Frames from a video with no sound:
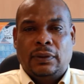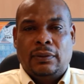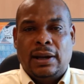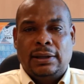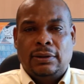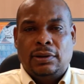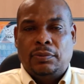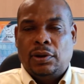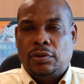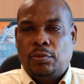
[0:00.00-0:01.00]
right, or the
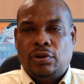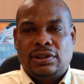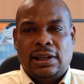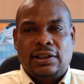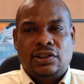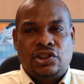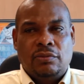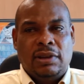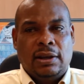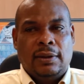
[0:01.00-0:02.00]
Bureau of Standards of
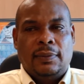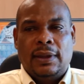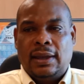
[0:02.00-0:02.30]
Jamaica,